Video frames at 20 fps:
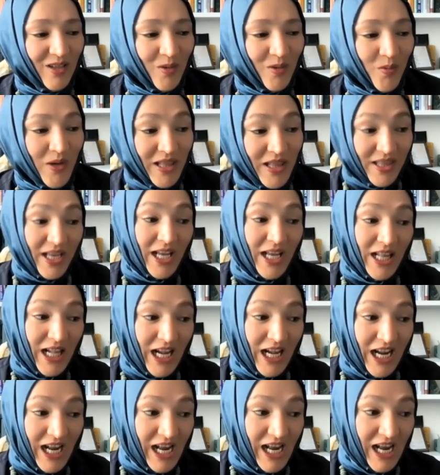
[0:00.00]
Well,
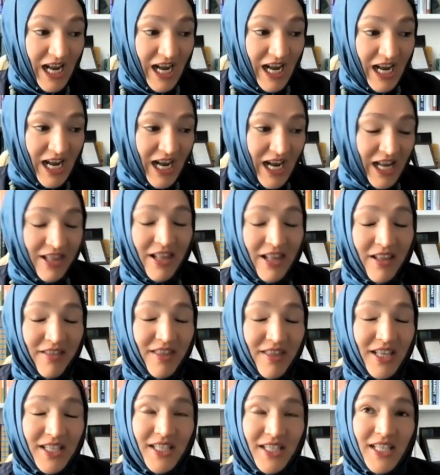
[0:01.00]
I think
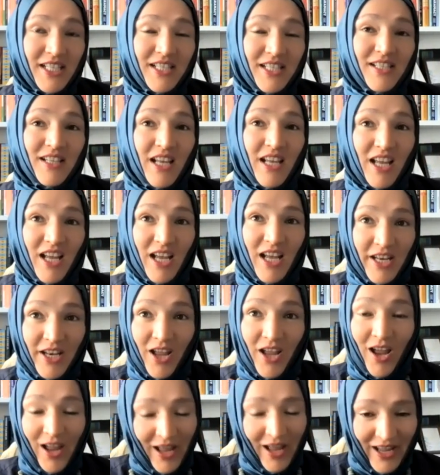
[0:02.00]
this is an
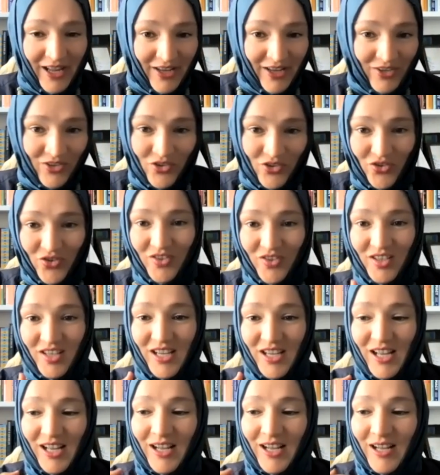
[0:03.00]
urge,
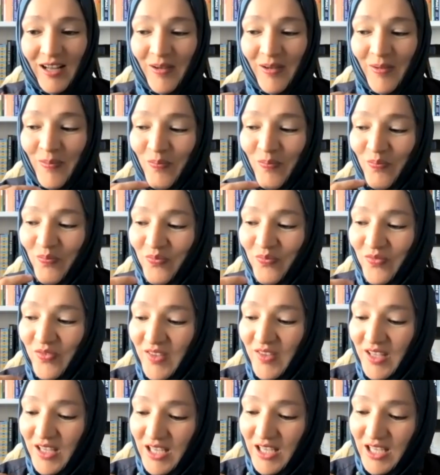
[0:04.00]

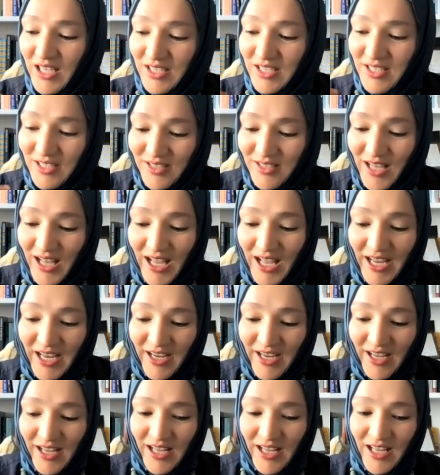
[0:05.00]
a
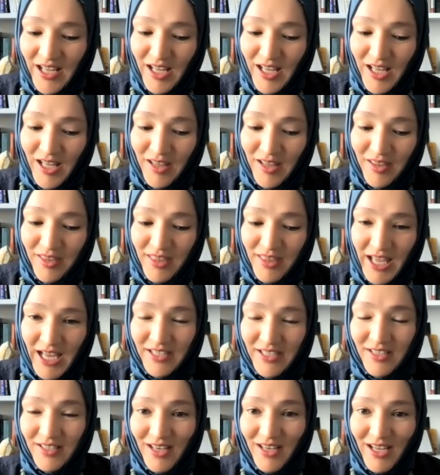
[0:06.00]
desire
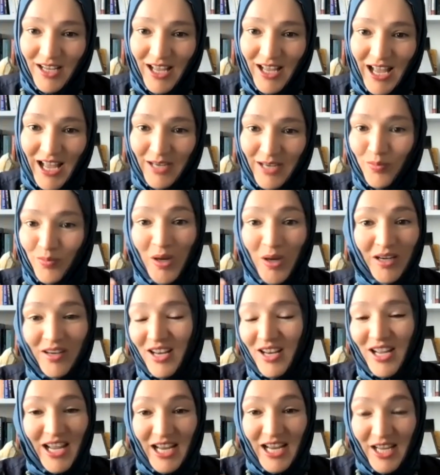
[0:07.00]
that
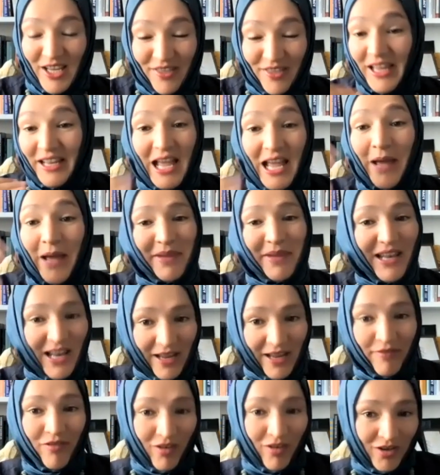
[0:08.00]
can be a
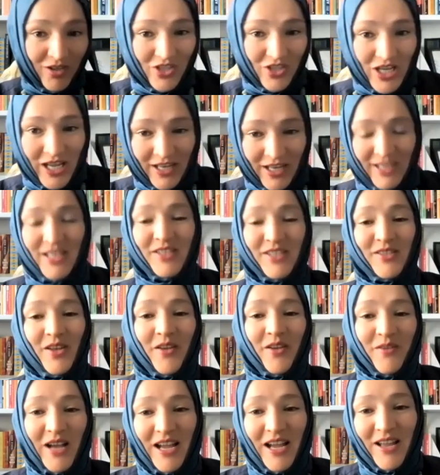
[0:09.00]
lifelong journey.
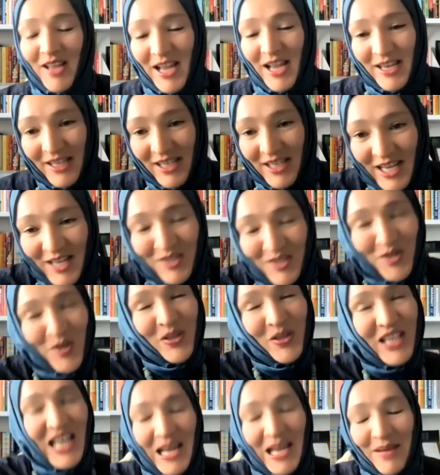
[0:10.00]
So I
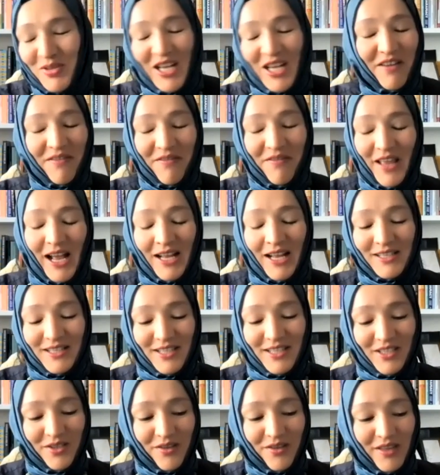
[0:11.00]
don't claim to have the
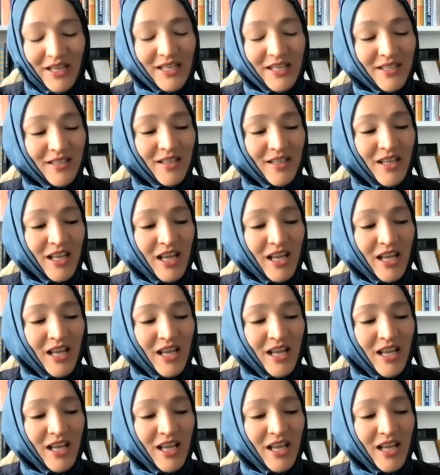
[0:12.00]
answer to this.